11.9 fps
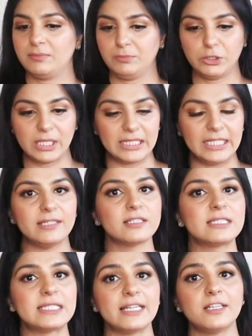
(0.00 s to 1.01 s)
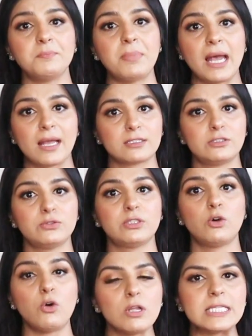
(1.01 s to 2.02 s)
You can either send it back to the
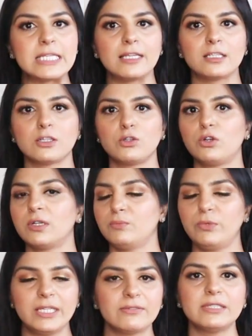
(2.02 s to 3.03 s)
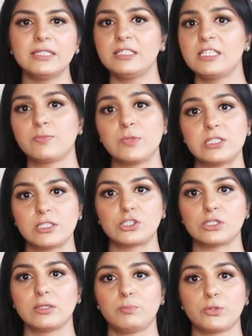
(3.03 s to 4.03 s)
wholesaler or whatever the
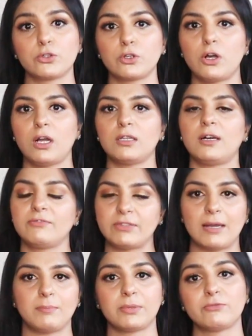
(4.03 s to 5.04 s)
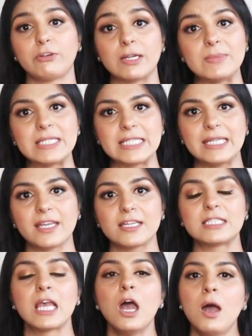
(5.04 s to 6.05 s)
disposition protocol of that pharmacy
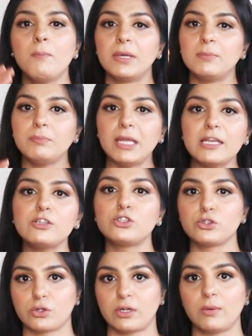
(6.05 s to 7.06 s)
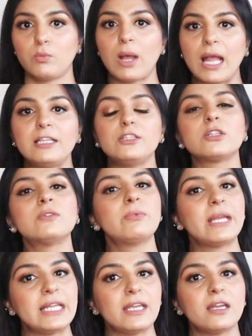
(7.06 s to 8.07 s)
is. But make sure while you're
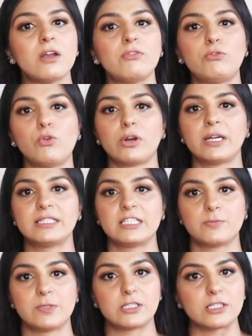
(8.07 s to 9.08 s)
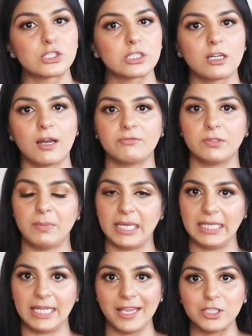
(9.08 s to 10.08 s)
waiting for disposition of the
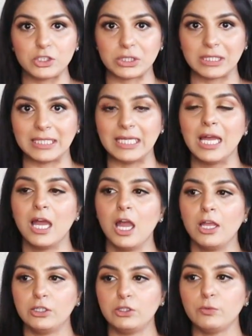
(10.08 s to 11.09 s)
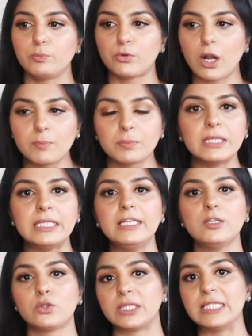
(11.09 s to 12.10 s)
medication, you
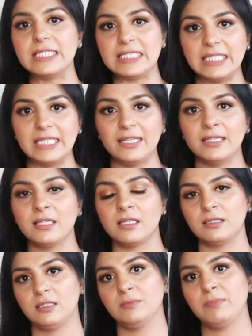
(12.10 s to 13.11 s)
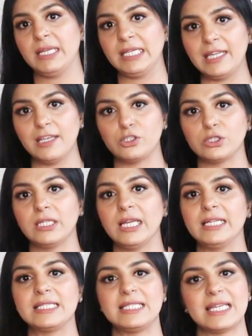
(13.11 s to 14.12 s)
properly quarantine the medication in a